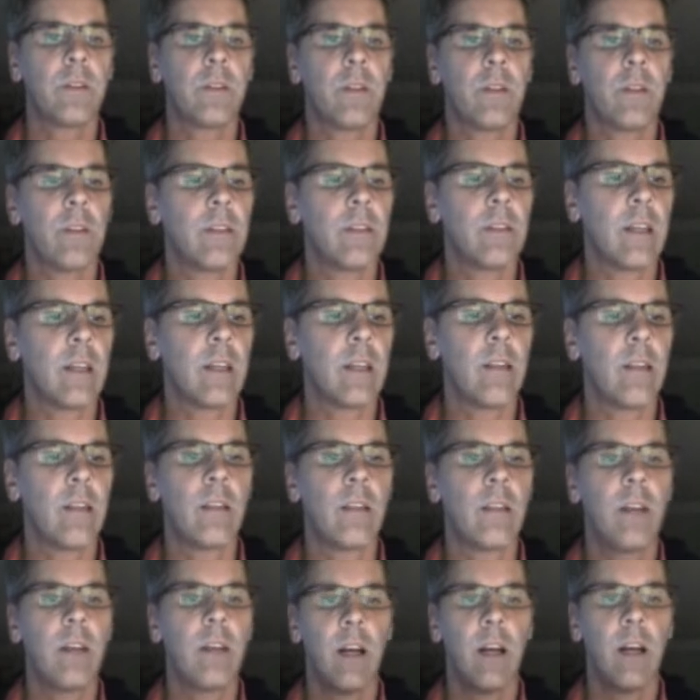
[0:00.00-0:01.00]
go to
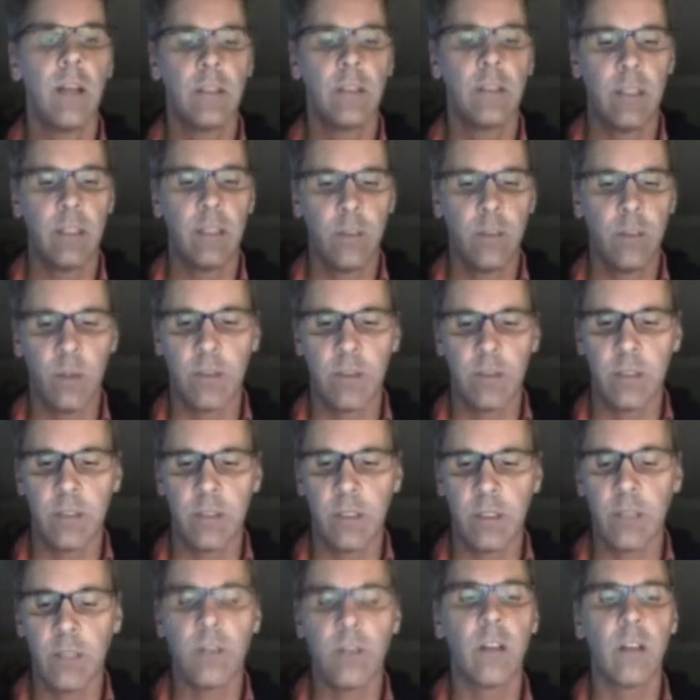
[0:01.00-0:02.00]
cell C12 here,
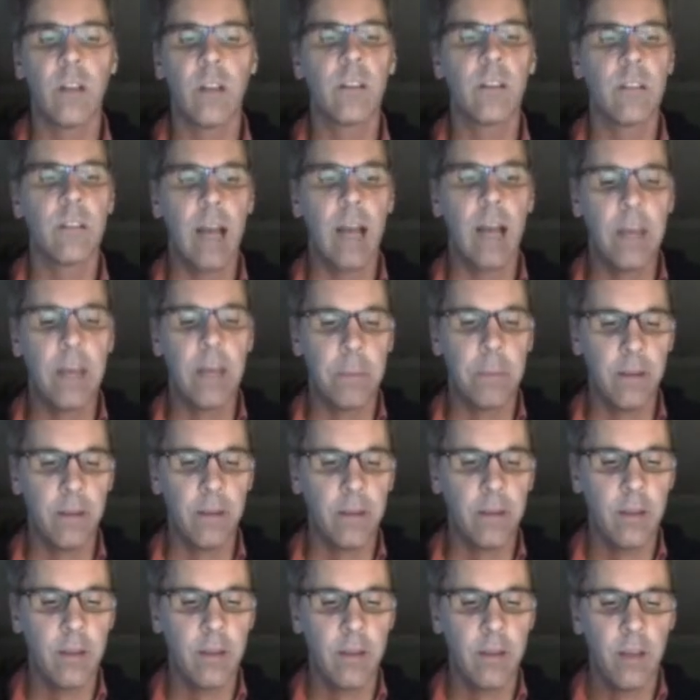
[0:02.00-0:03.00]
and I'll start
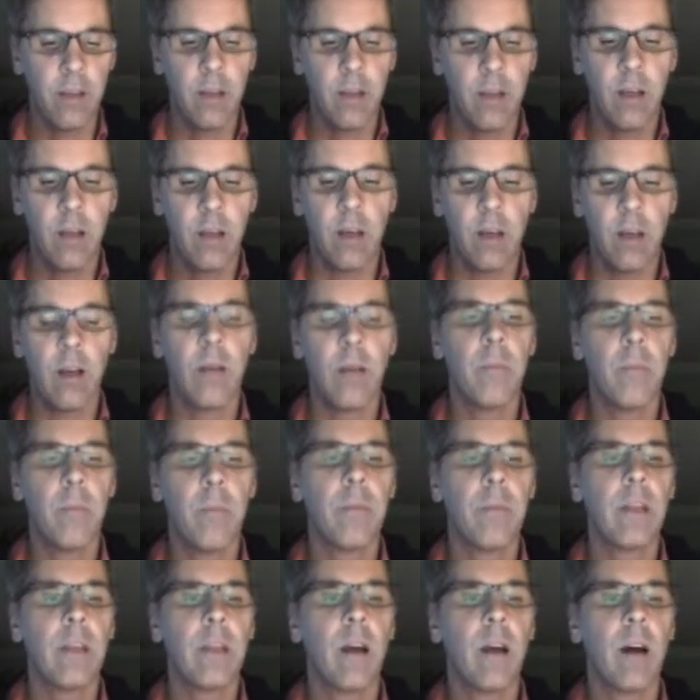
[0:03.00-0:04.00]
typing
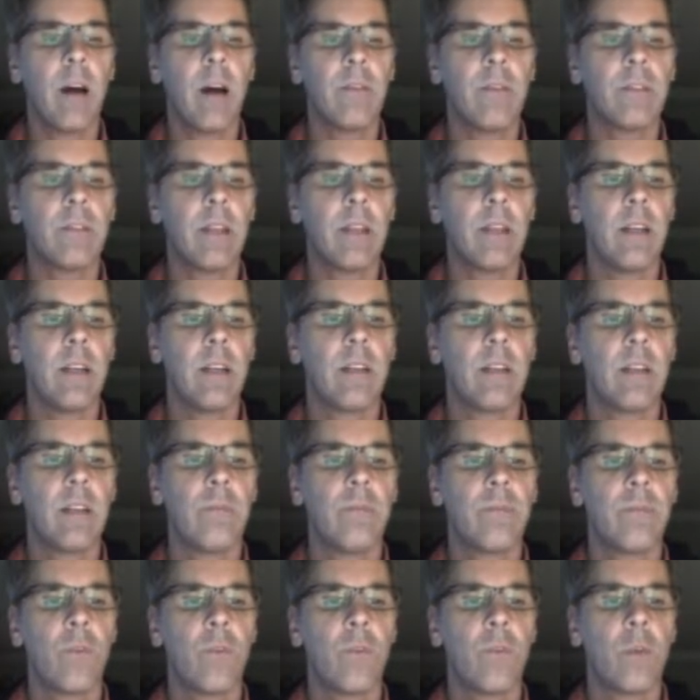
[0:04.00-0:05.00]
the offset
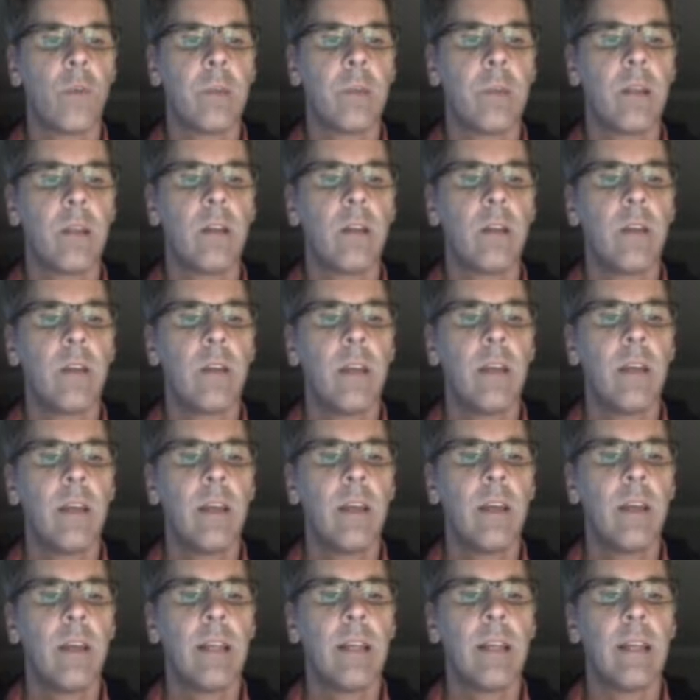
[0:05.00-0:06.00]
formula.
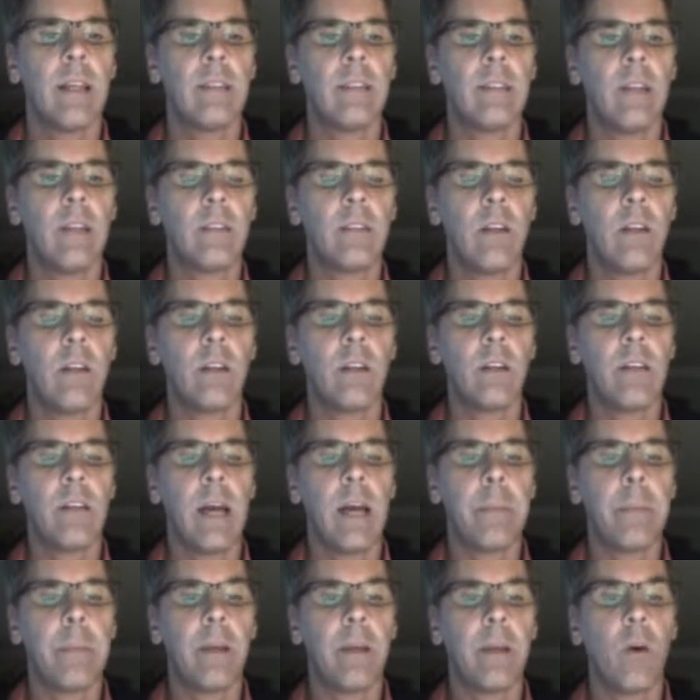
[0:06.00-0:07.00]
And as I start
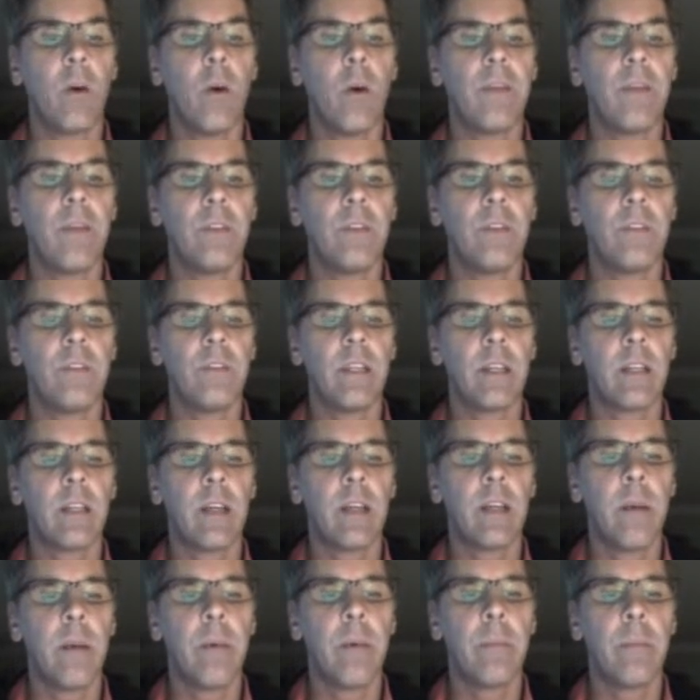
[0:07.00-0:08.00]
typing OF, you see it
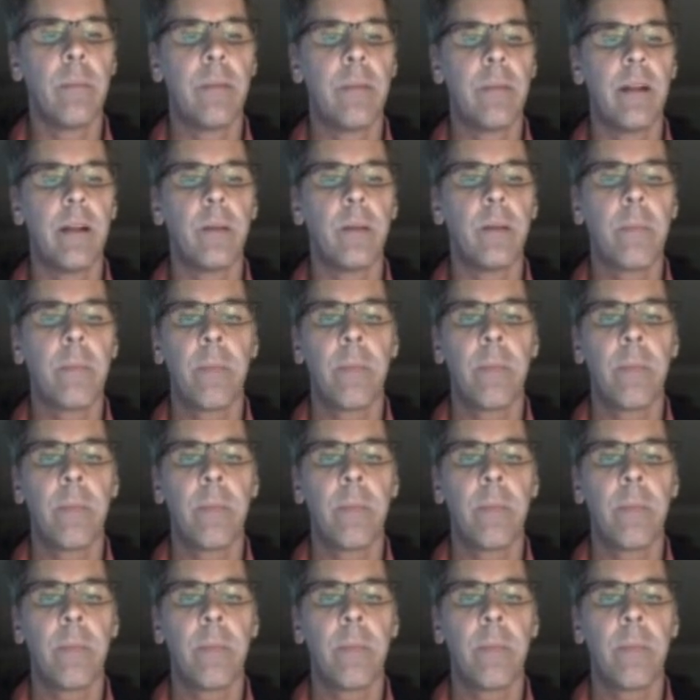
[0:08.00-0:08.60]
come up there.